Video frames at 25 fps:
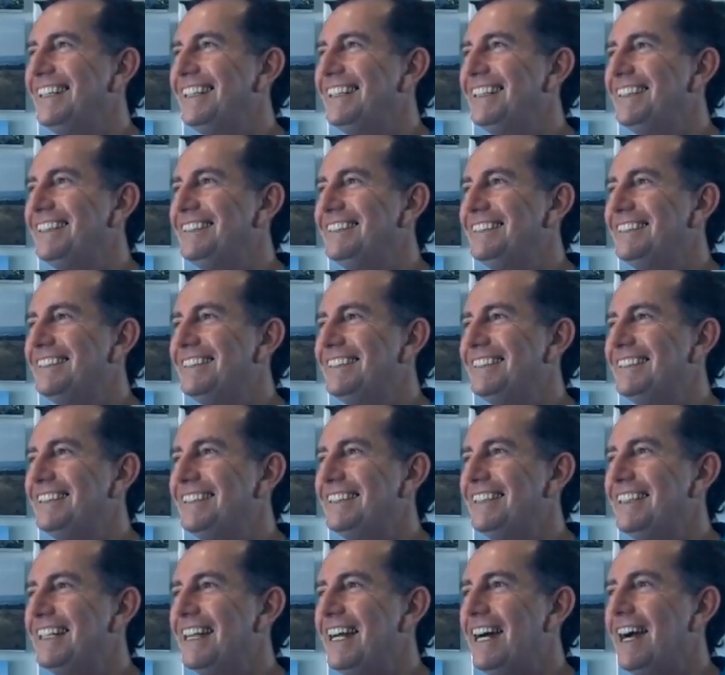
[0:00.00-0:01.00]
And
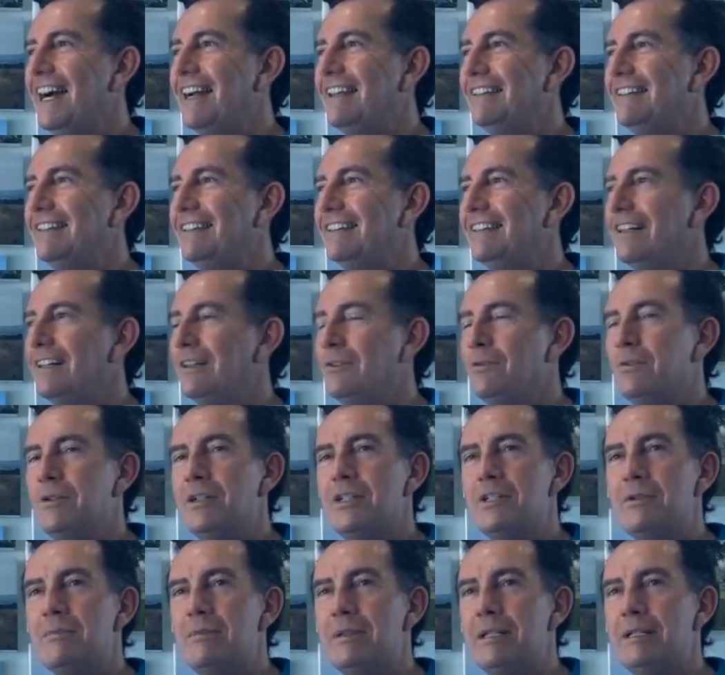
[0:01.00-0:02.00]
I think I'll
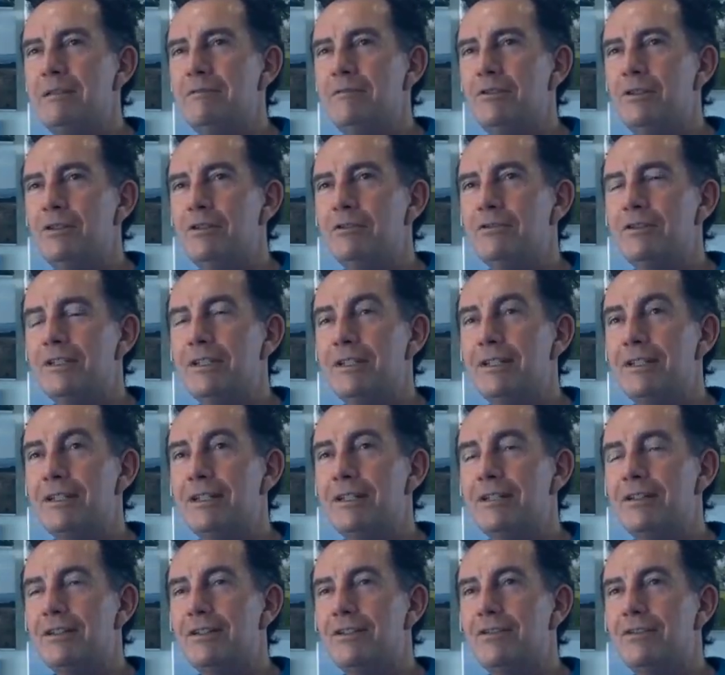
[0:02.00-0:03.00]
always be involved in
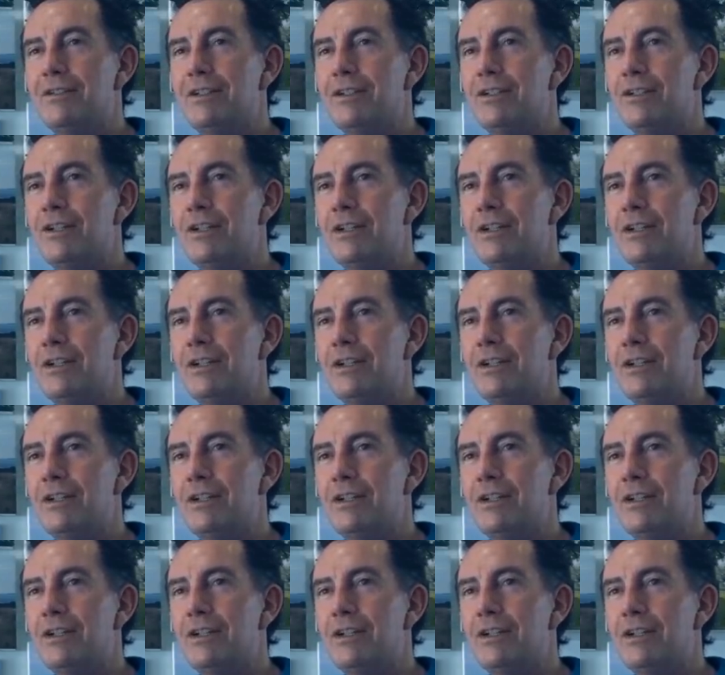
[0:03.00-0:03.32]
this industry,